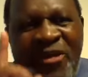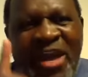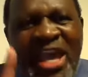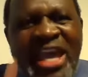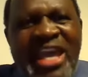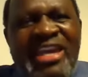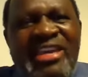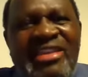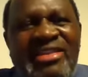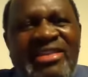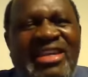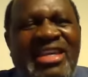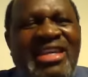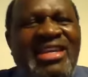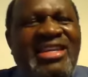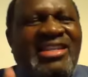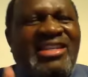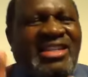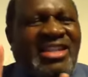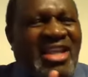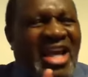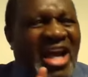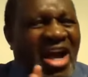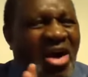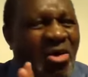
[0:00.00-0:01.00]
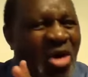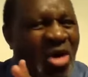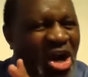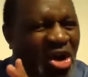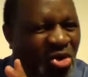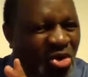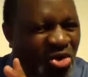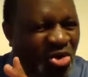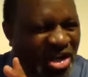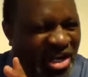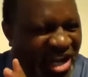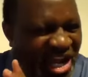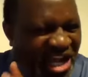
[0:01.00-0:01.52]
Faith is
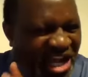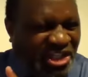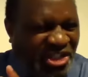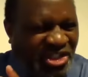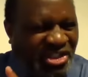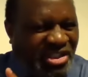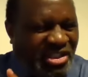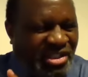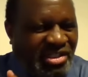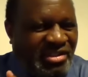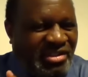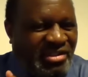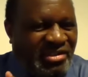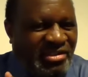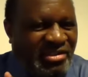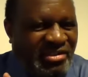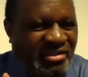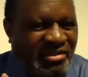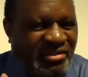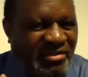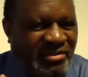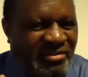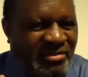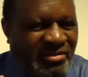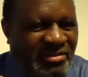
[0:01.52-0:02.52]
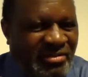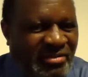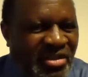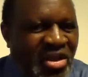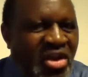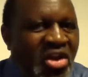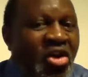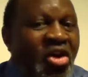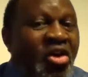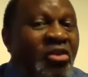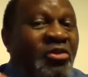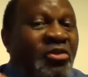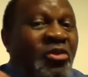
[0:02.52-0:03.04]
our connection
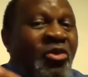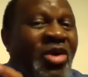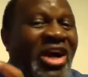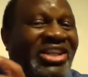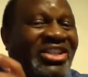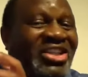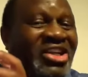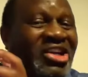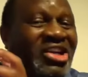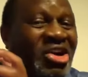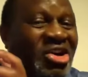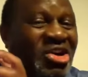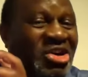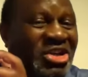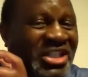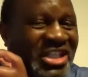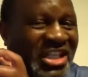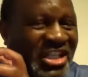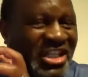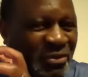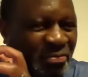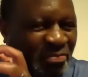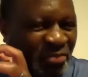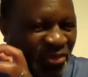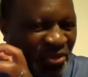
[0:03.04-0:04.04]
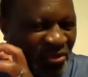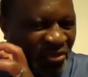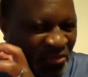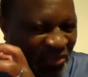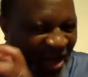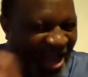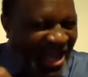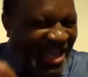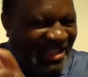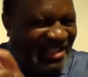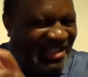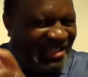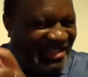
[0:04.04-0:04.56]
of what God has
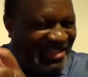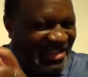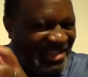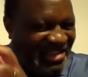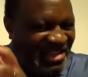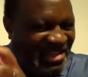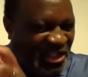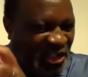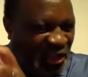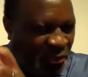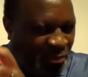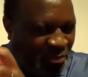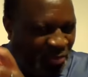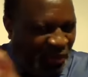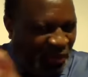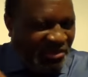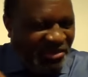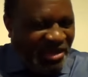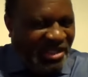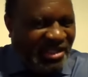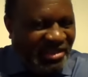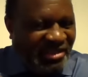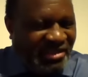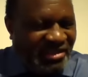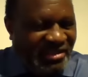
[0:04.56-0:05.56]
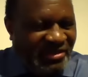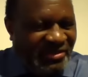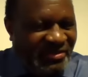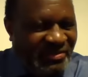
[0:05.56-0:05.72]
provided in the spirit.